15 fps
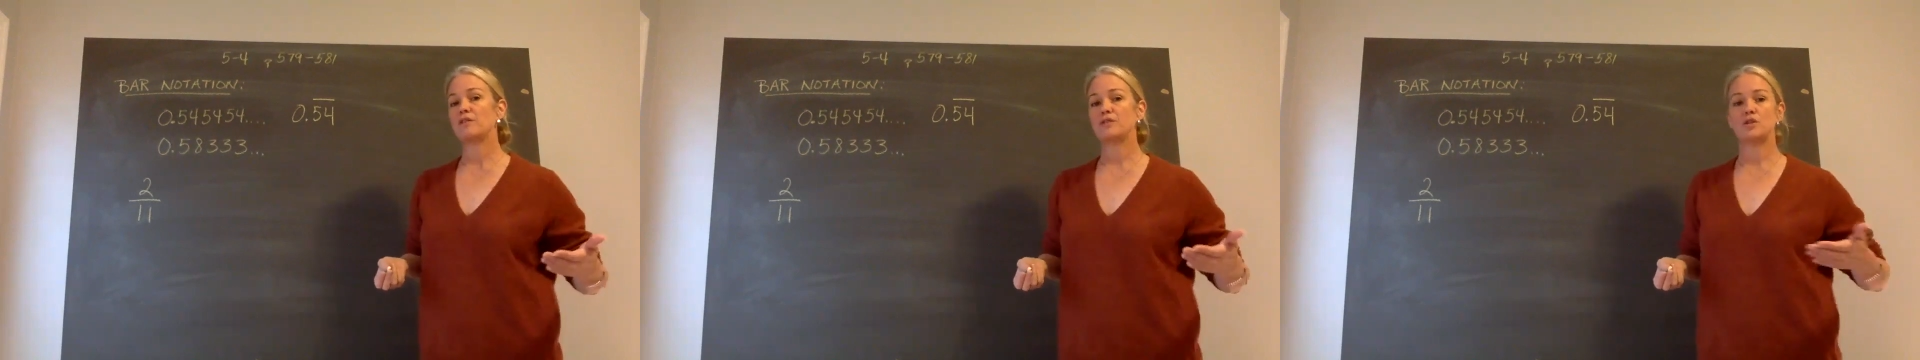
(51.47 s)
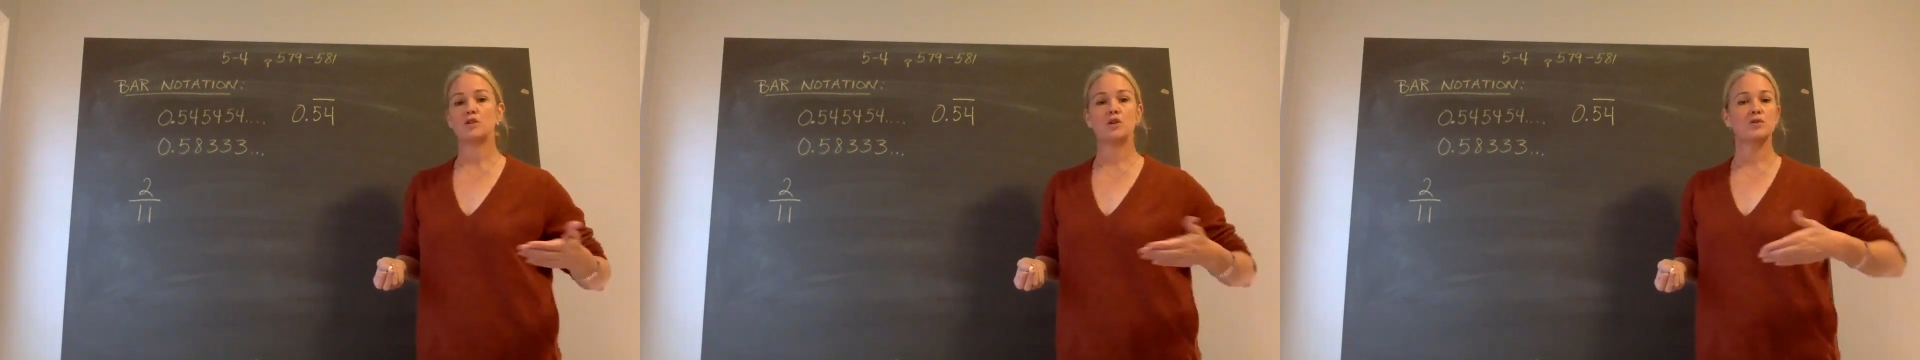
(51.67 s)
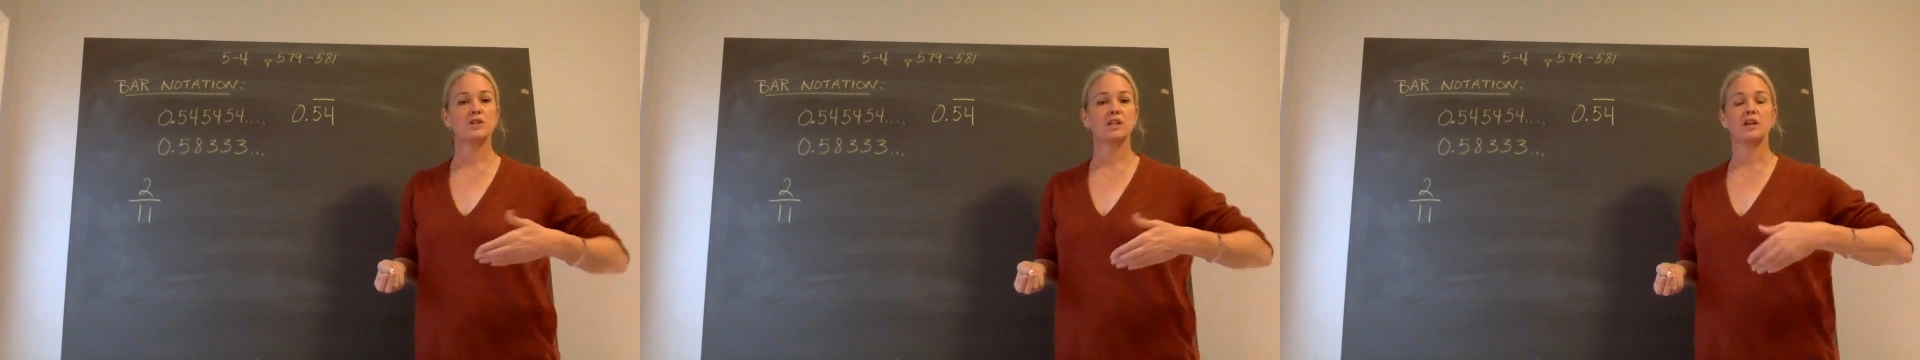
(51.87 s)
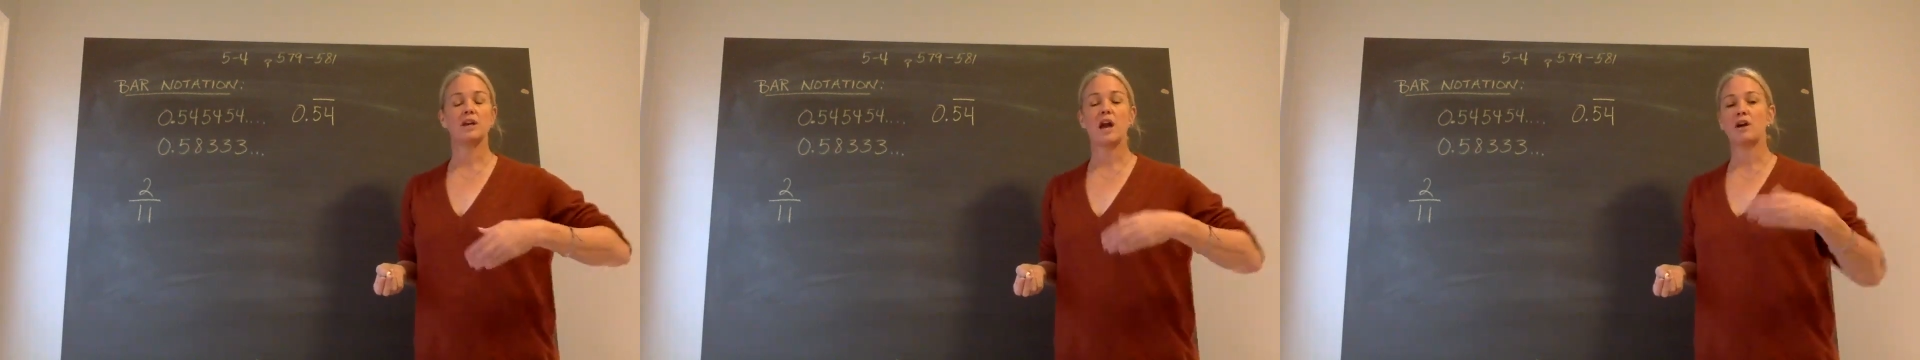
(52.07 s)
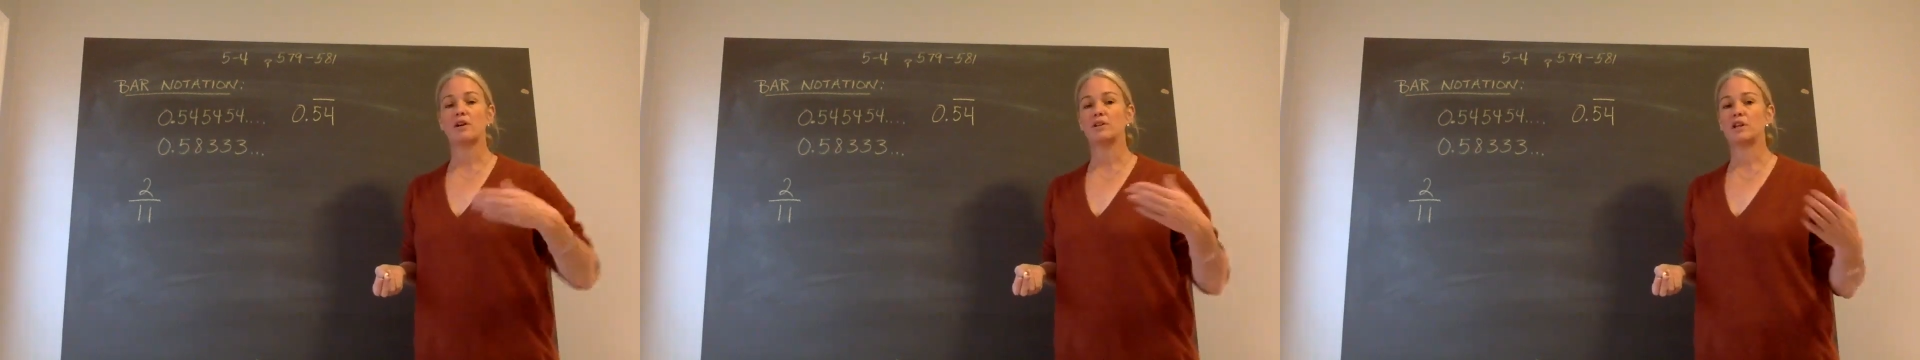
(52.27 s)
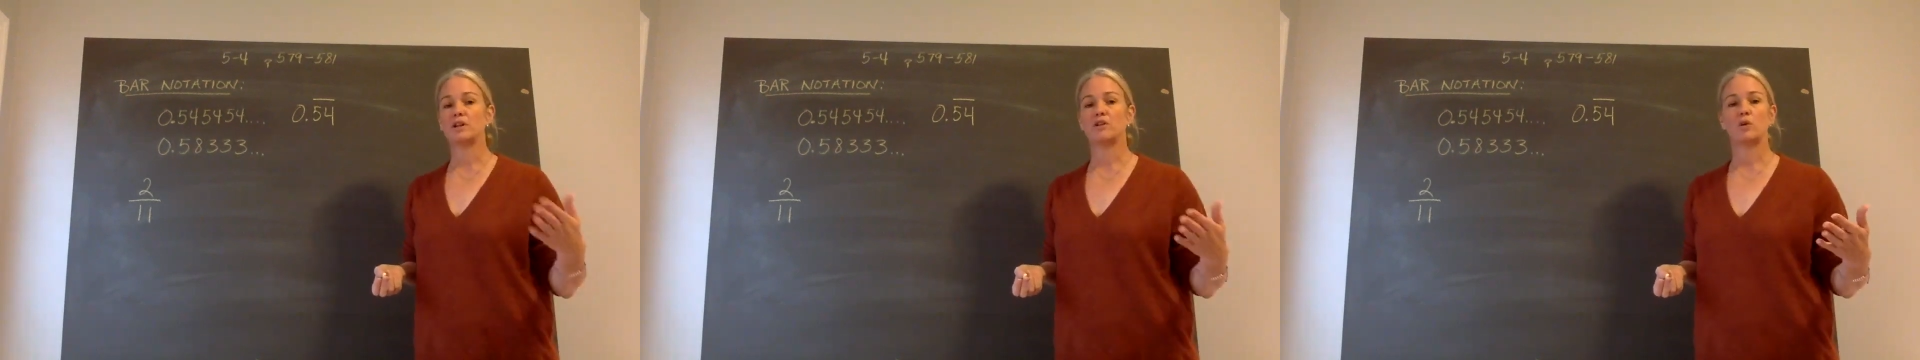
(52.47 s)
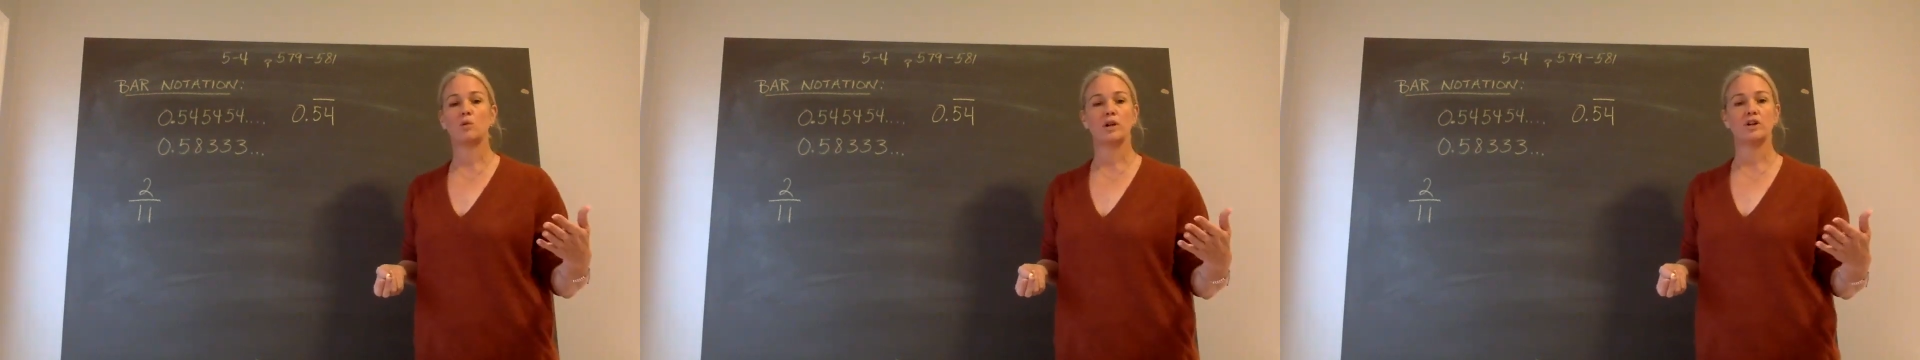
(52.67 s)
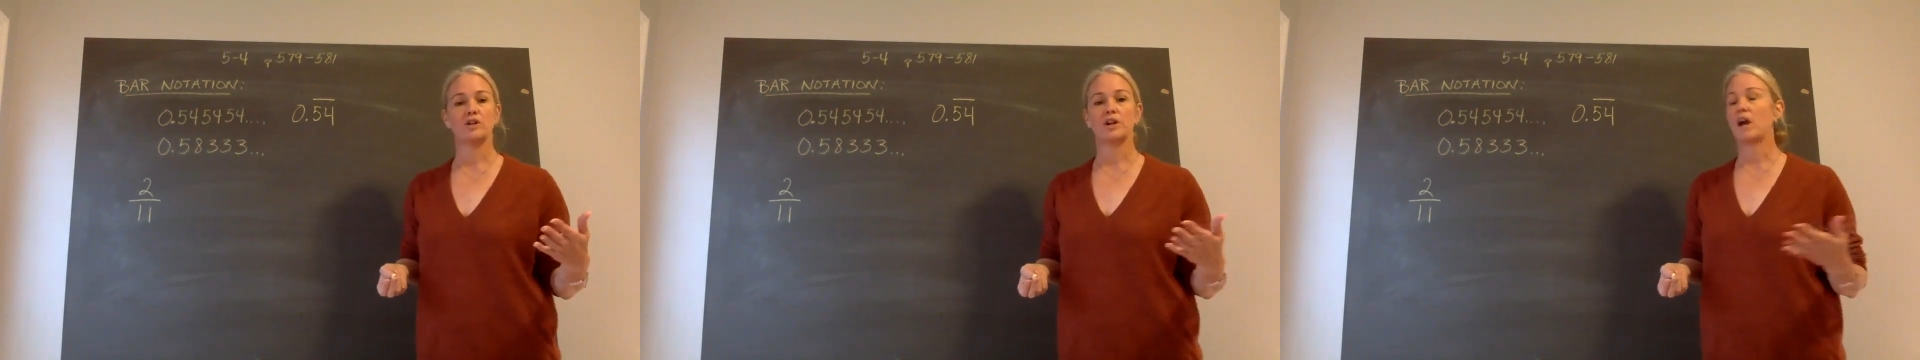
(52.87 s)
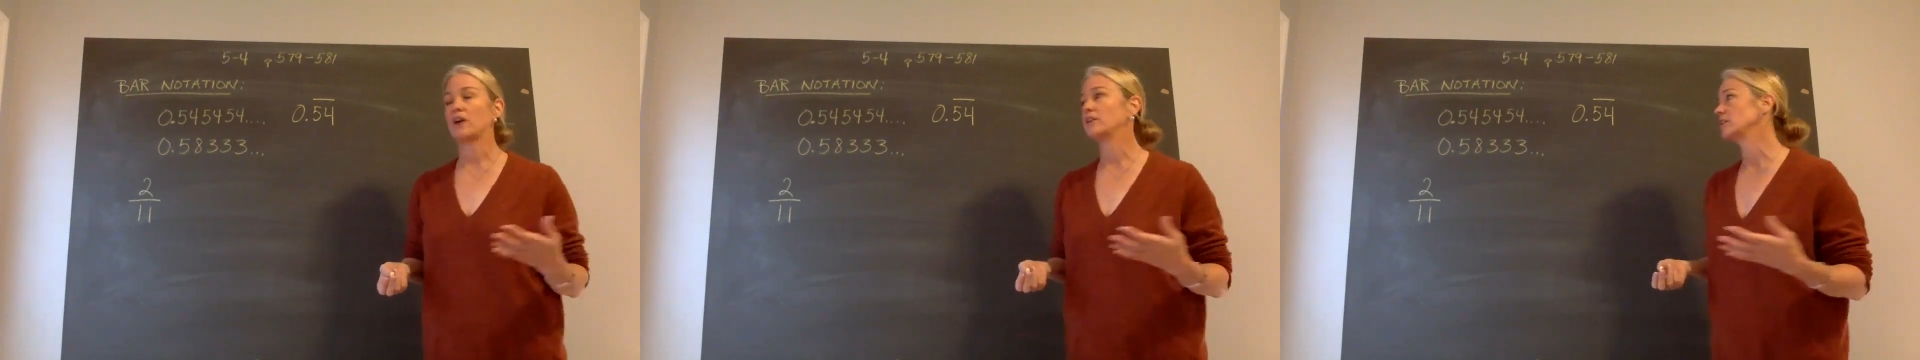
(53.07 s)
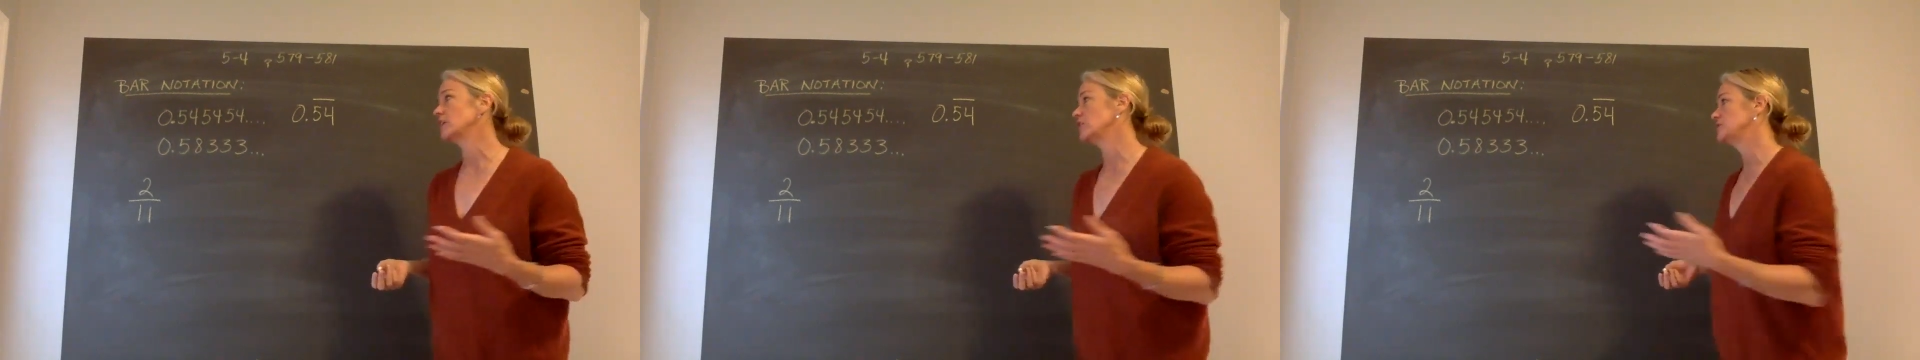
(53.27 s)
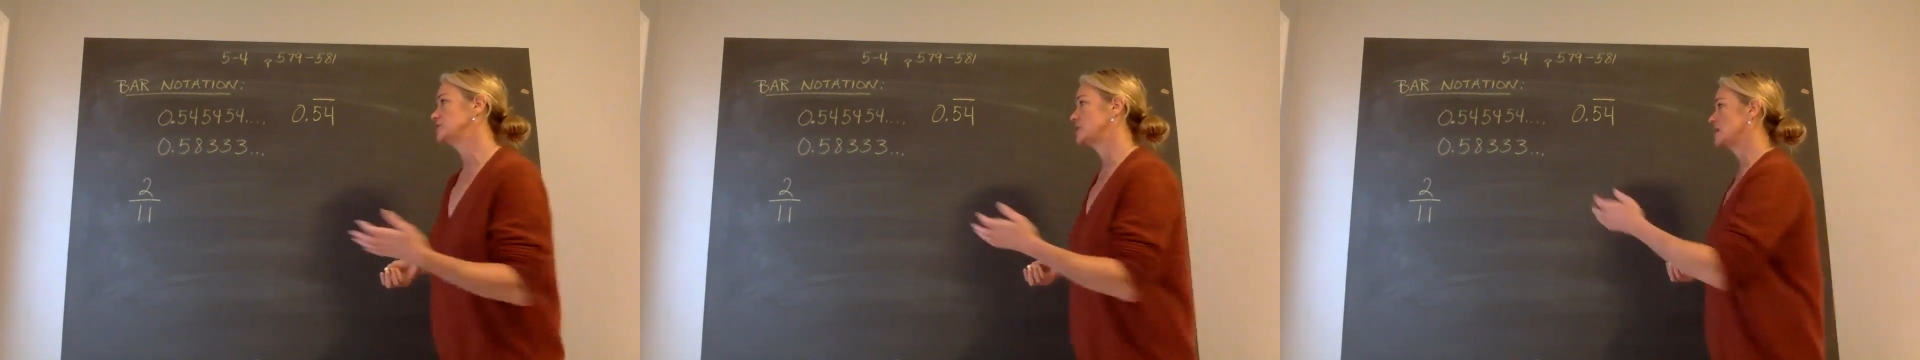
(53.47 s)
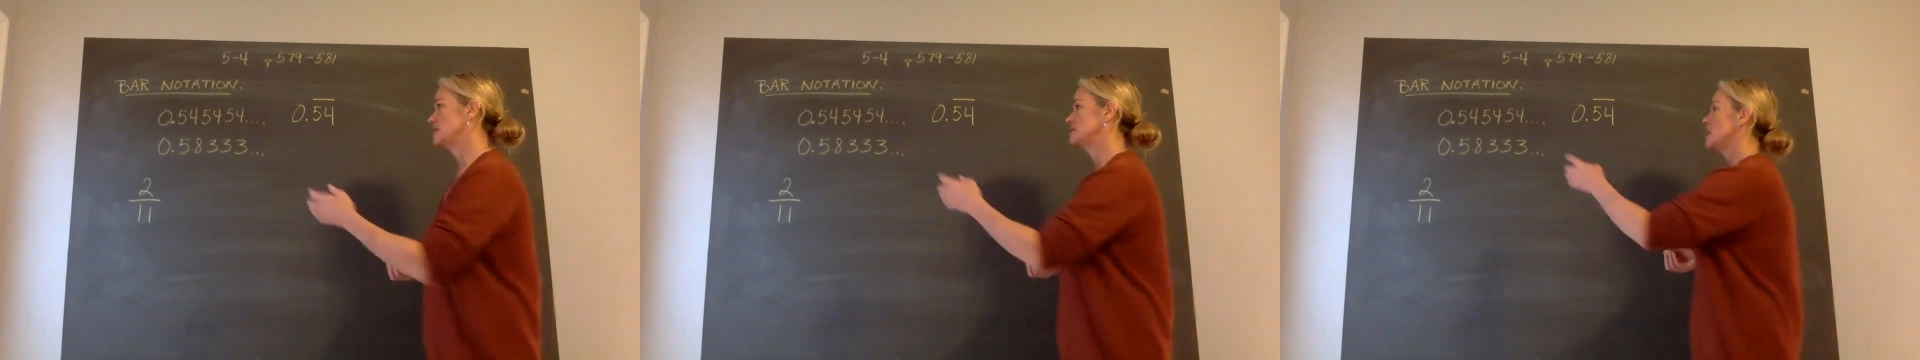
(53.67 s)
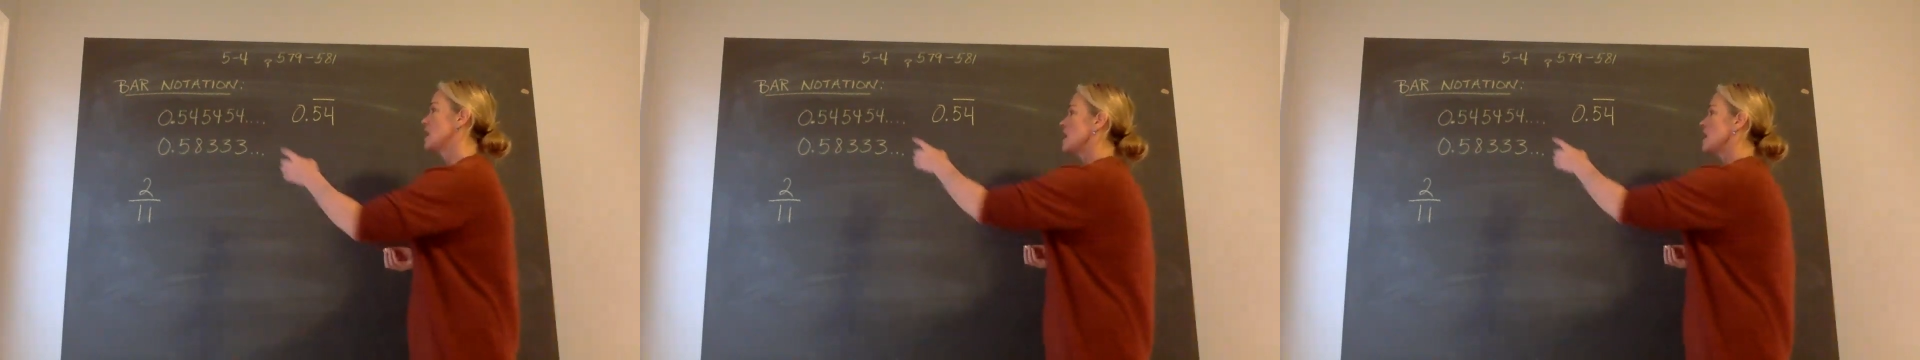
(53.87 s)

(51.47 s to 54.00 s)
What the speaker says: if you're using a calculator or what your calculator says,